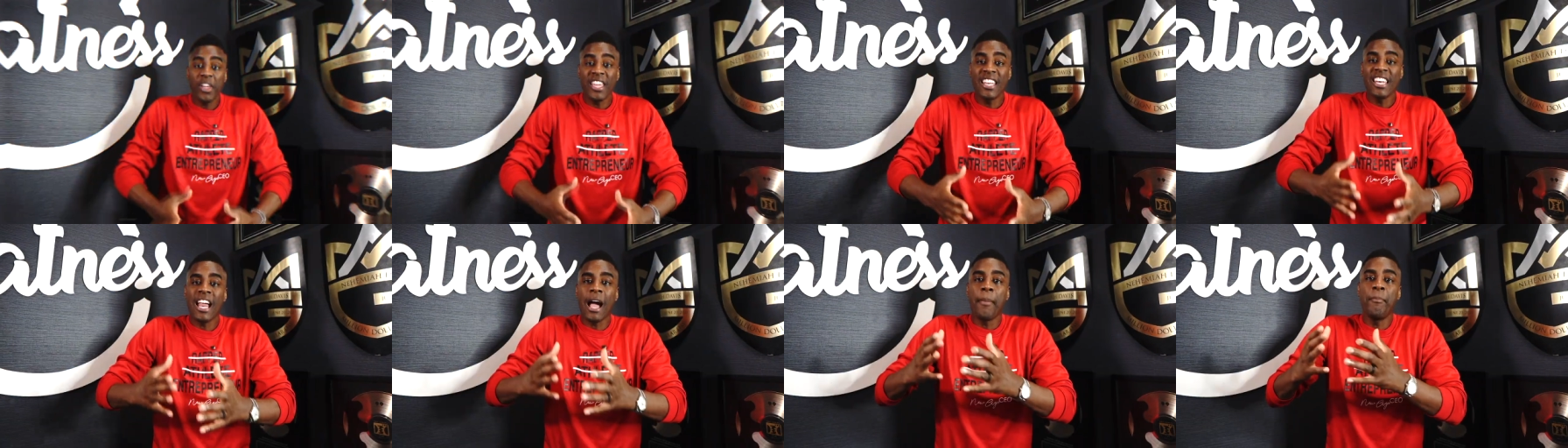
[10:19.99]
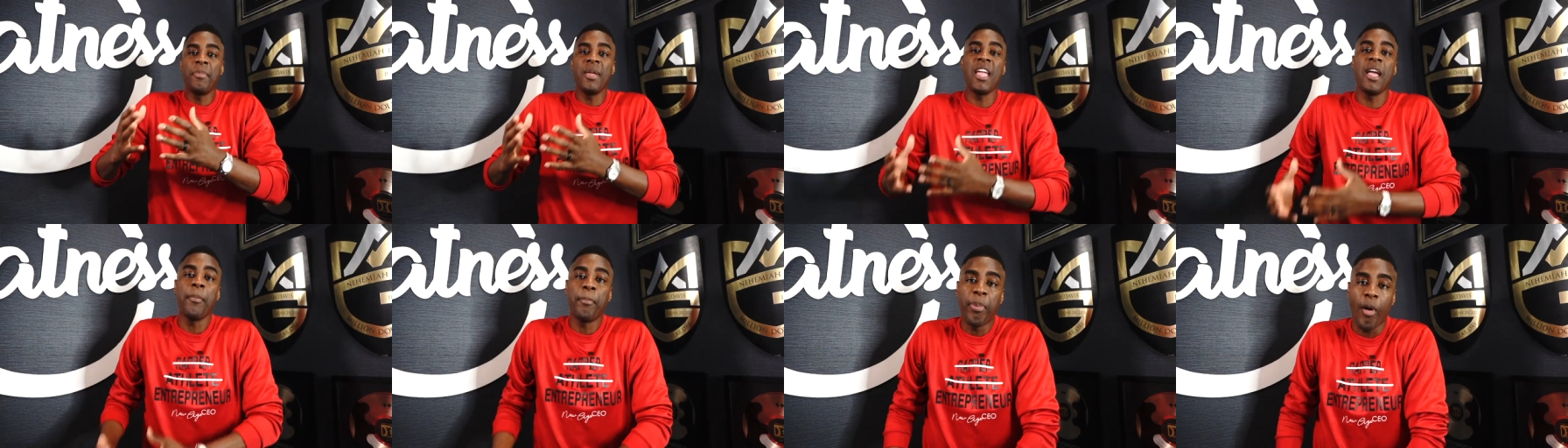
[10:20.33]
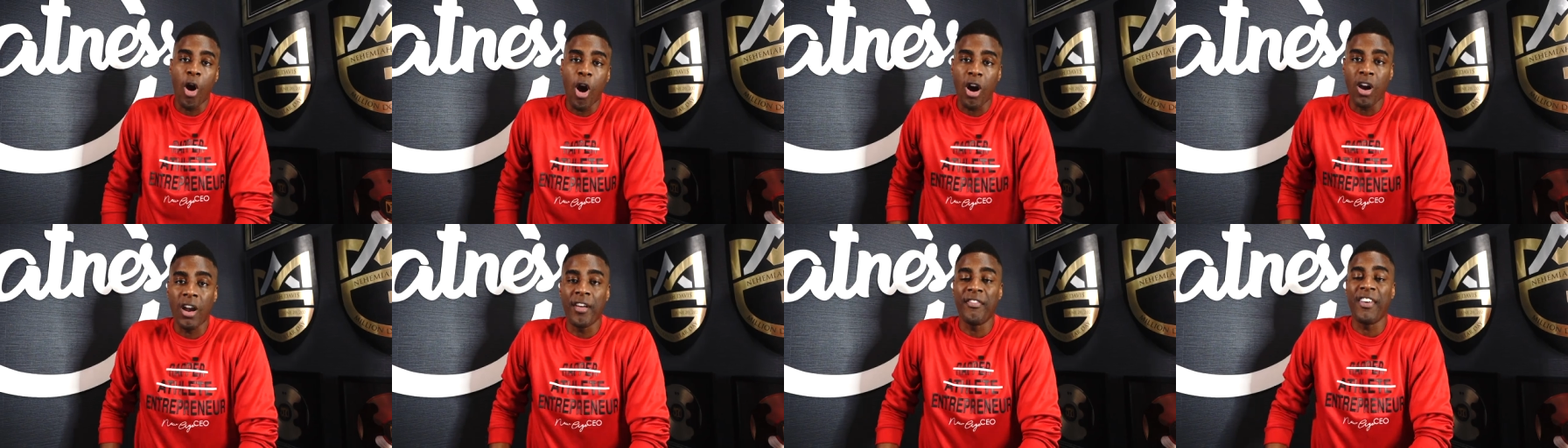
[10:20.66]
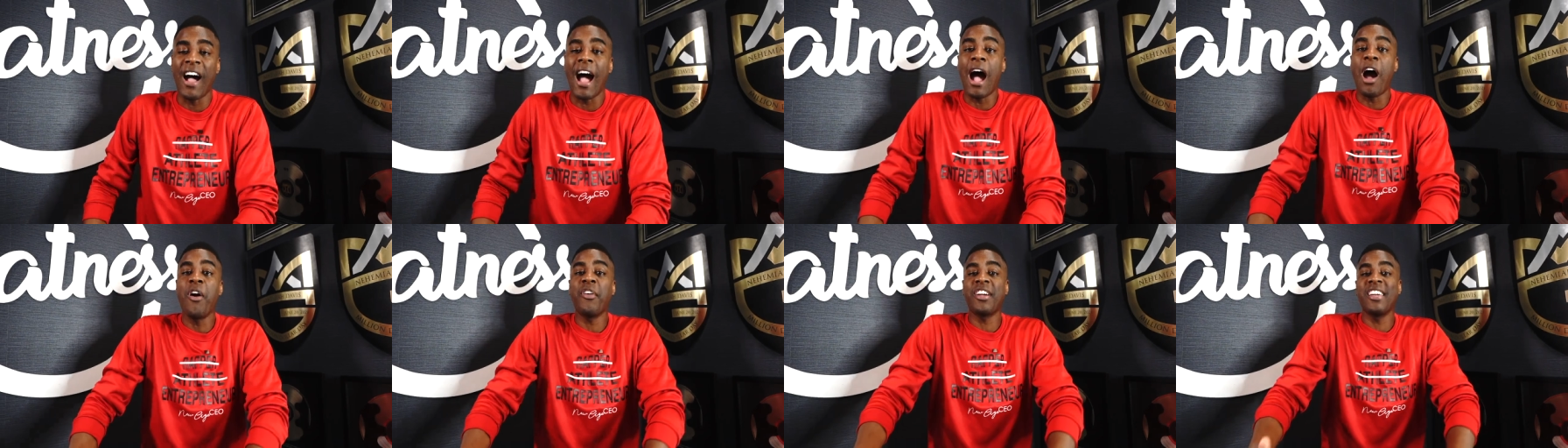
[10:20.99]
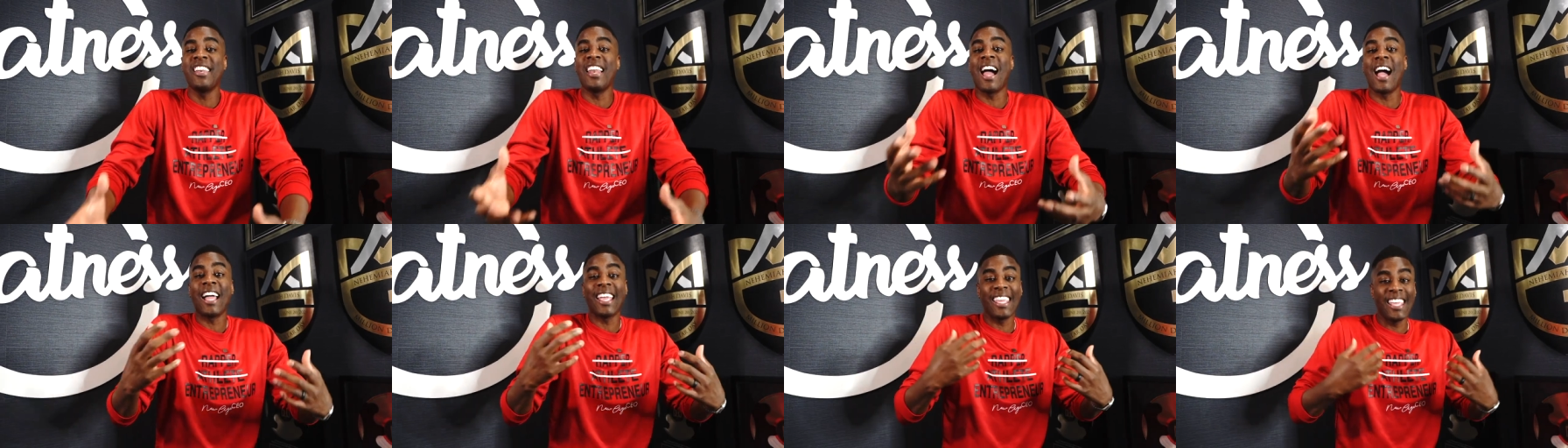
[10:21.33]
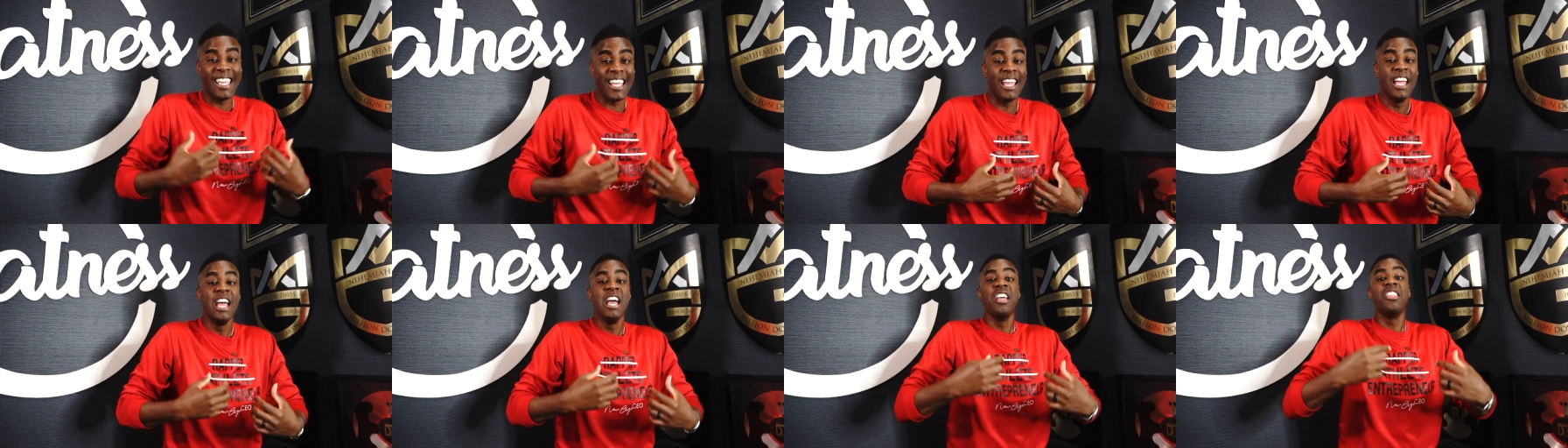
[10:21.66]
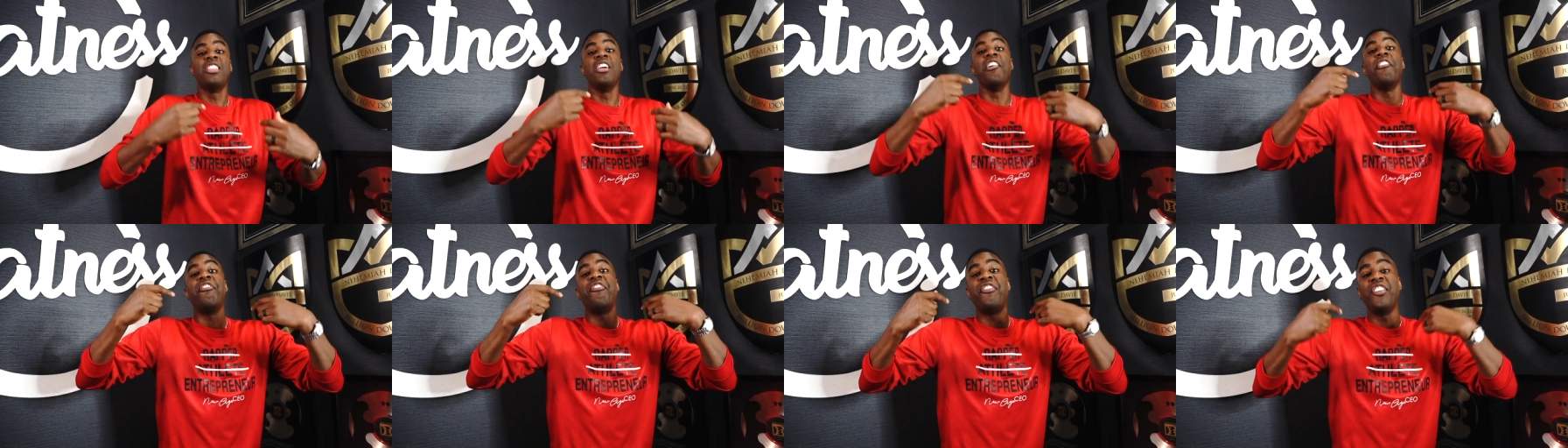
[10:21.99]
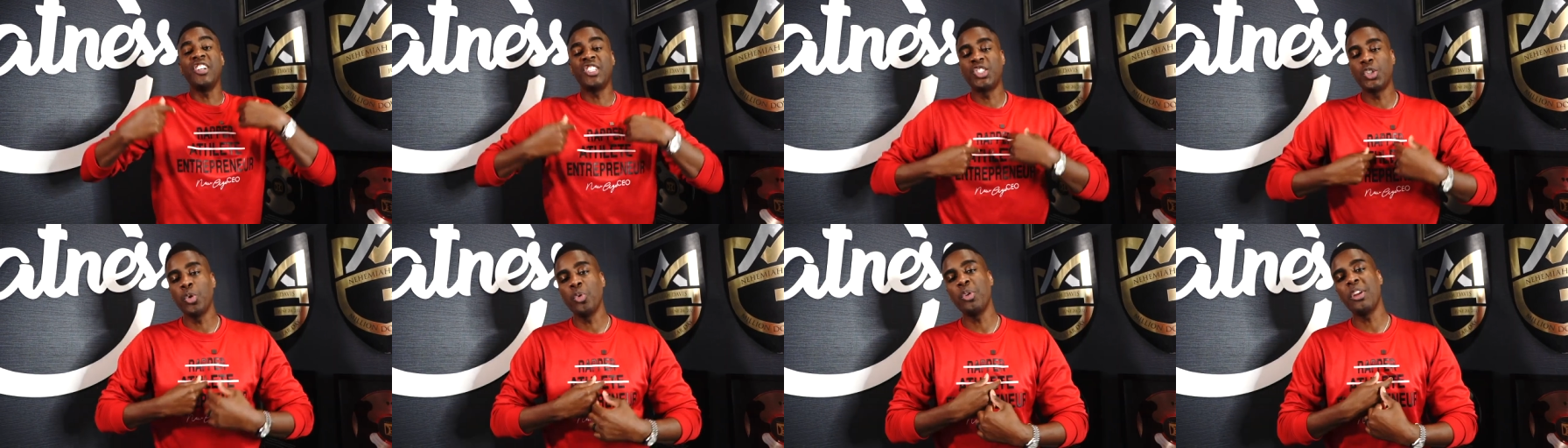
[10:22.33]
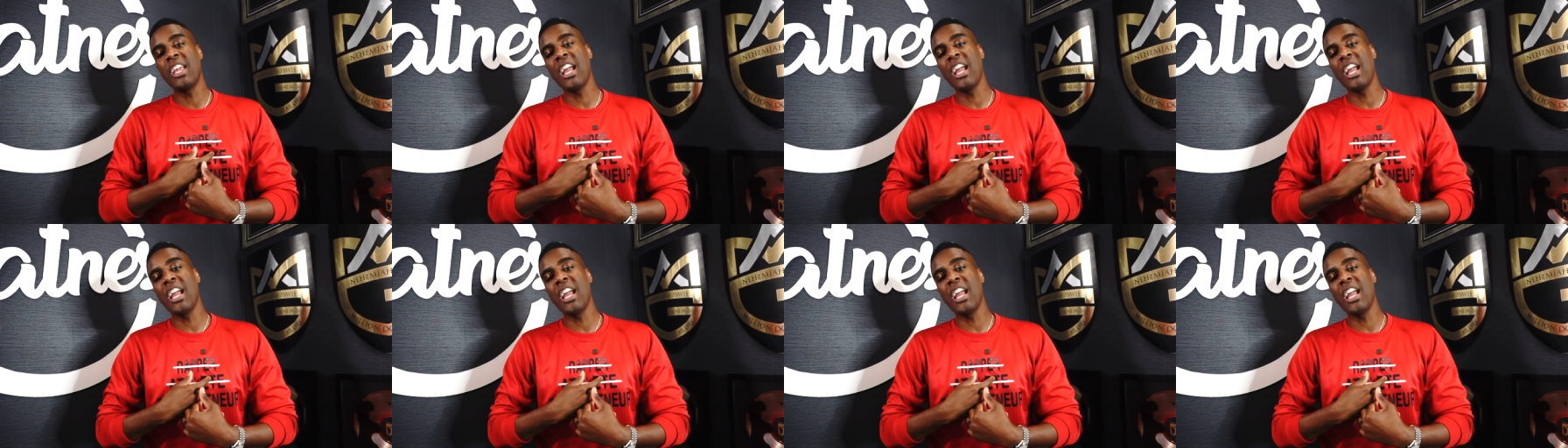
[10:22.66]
can I be a part of it? How can I get the official